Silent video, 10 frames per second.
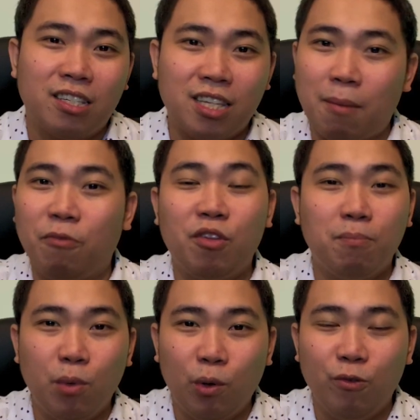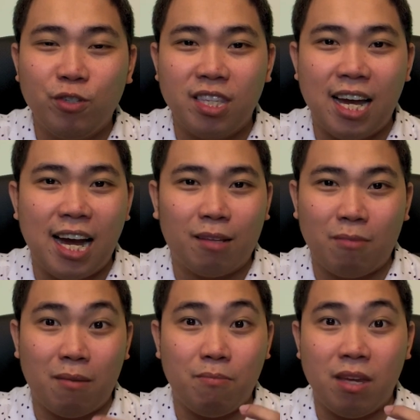some of the moves that
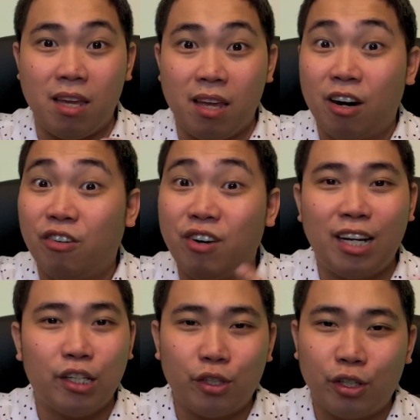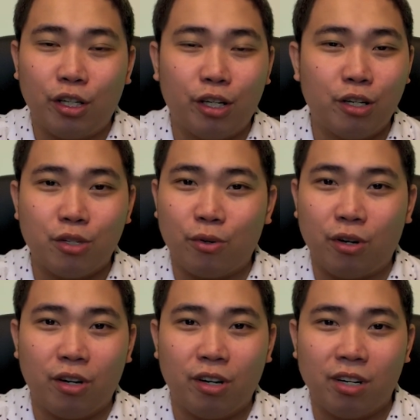maybe Redditors
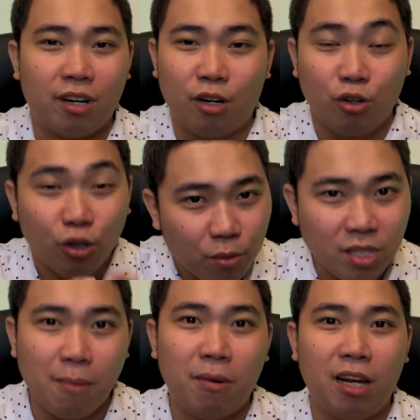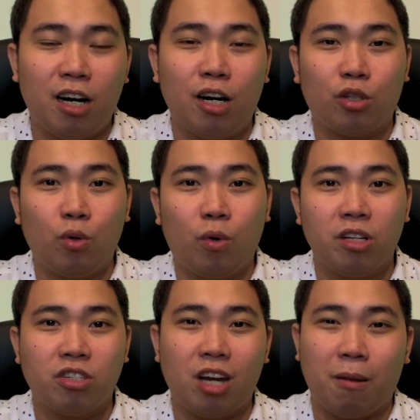or groups similar to Wall
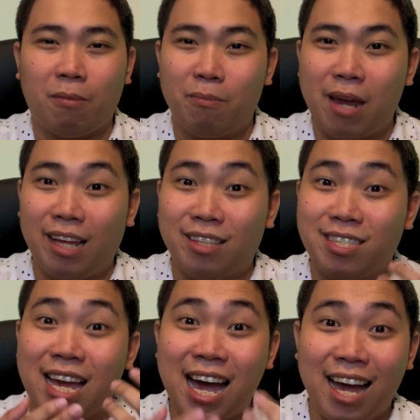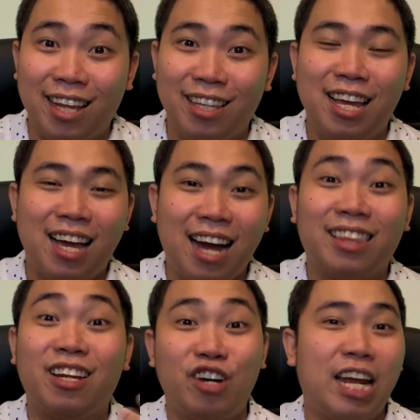Street Bets had at
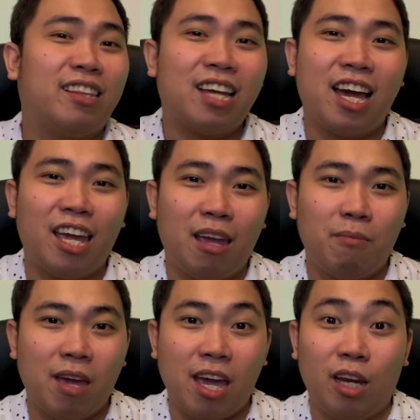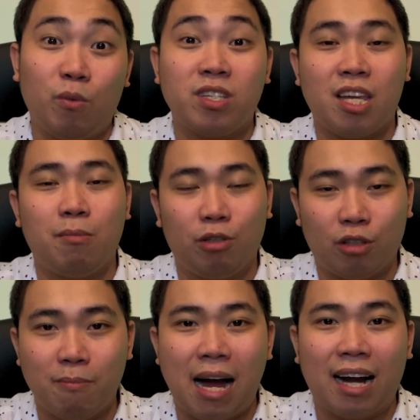the right time and was able to
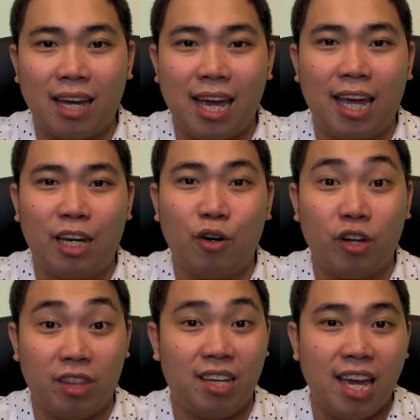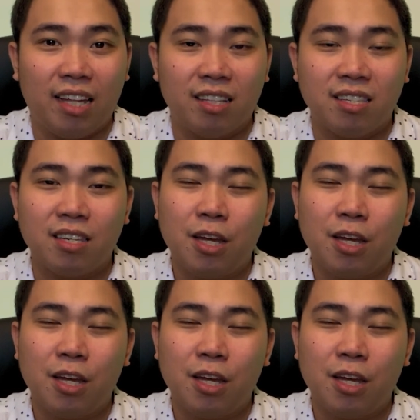bank in on the gains.